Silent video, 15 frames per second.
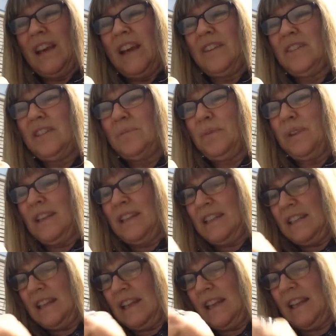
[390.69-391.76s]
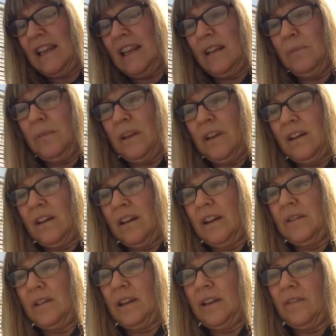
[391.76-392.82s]
I'm just putting just a little bit
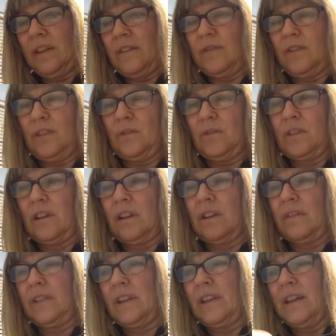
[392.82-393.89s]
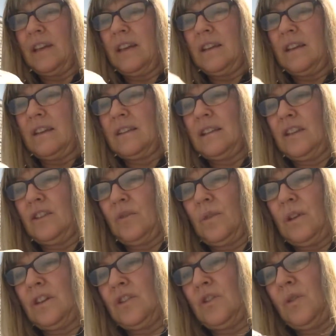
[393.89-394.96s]
on, not even have to use all of it, because I don't
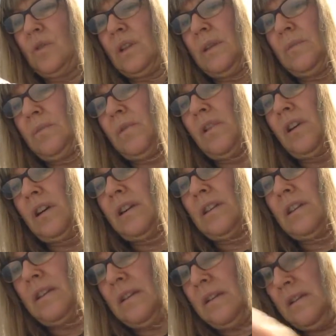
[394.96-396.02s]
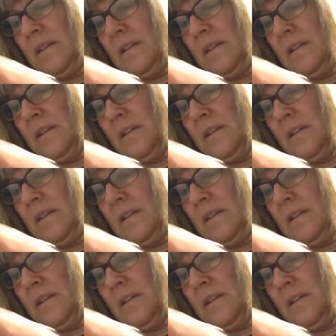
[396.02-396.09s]
want to totally block the